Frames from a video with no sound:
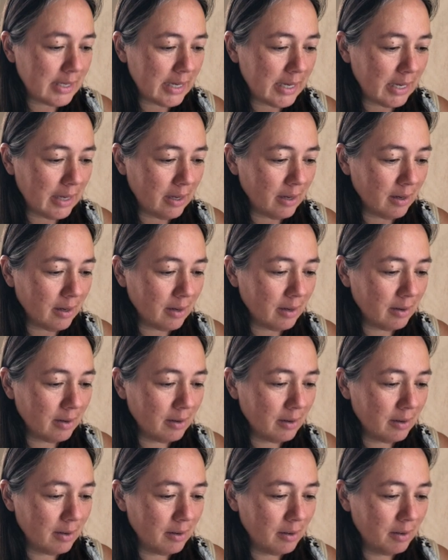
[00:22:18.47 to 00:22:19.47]
seeing,
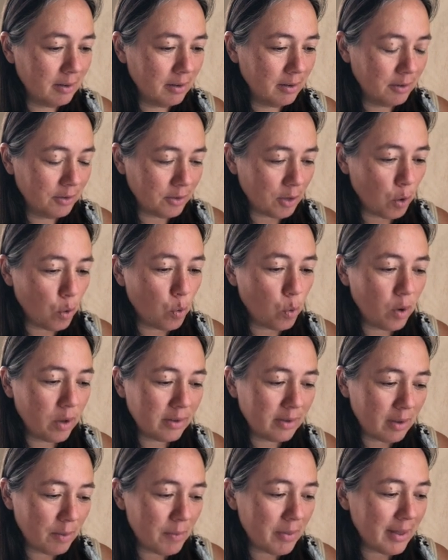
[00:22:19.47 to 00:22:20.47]
so
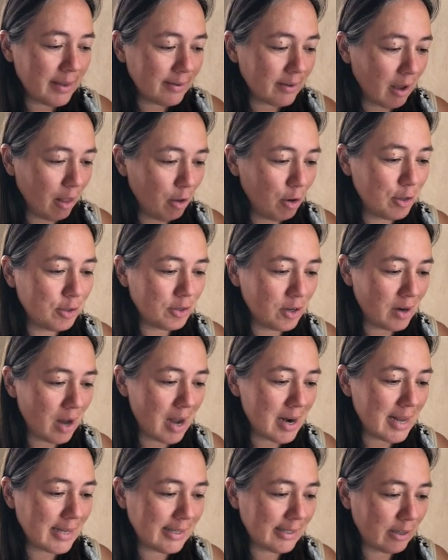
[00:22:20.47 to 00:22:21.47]
some of these colors are
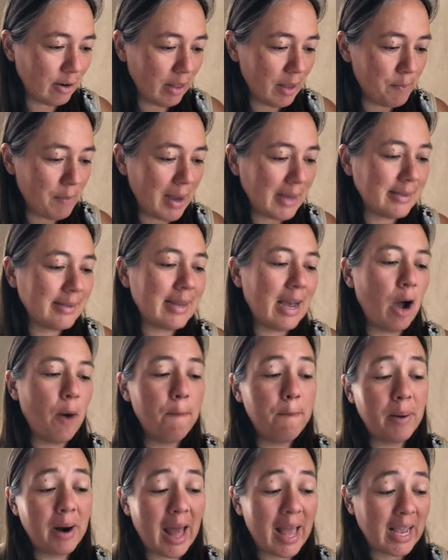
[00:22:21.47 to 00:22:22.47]
not necessarily my
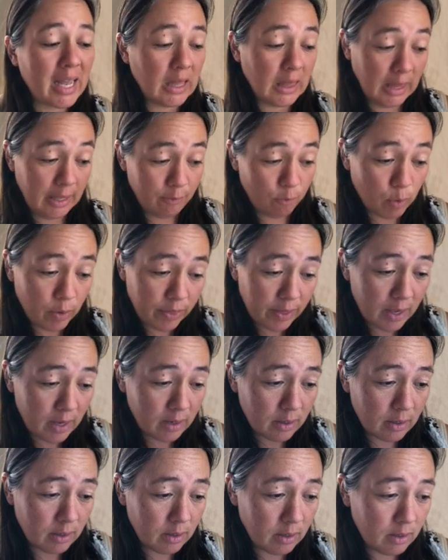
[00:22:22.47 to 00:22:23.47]
style, but I can live with
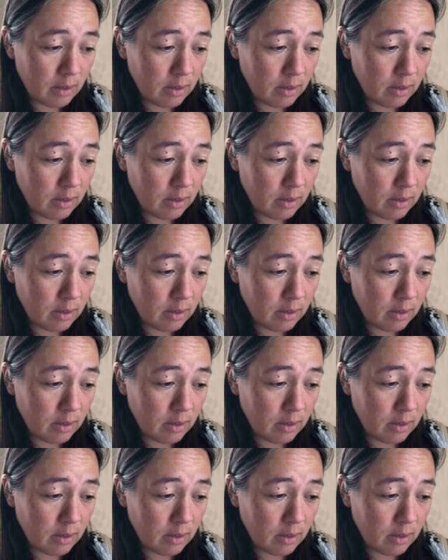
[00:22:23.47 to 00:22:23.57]
it.